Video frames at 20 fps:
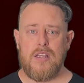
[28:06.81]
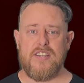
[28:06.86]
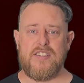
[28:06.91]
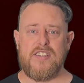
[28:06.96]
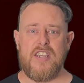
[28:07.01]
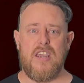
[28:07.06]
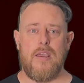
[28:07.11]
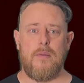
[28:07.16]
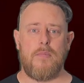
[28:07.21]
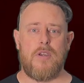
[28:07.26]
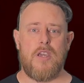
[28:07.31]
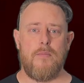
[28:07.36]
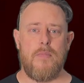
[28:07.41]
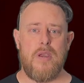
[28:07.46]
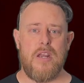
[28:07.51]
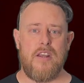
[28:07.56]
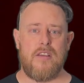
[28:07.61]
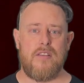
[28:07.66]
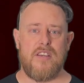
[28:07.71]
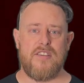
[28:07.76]
led to him
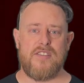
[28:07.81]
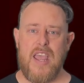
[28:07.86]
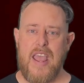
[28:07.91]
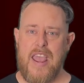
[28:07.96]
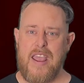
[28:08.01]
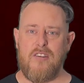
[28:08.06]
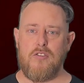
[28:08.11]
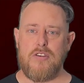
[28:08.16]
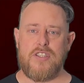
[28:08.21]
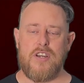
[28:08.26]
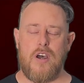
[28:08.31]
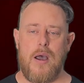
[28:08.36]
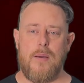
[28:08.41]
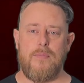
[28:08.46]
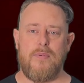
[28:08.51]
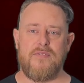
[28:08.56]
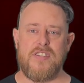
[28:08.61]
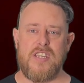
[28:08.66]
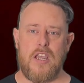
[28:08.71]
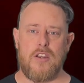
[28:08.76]
committing this angry
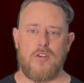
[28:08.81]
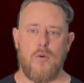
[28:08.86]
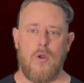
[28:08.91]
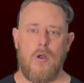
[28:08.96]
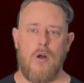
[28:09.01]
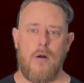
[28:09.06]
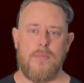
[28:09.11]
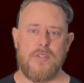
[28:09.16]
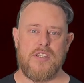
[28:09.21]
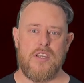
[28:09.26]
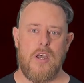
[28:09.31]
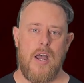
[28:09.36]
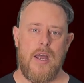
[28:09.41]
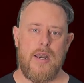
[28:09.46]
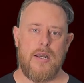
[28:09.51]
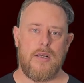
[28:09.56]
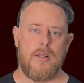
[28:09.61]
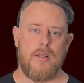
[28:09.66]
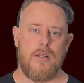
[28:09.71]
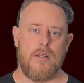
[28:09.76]
type of sexual
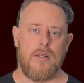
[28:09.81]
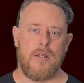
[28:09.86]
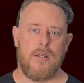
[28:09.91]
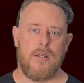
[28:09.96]
homicide.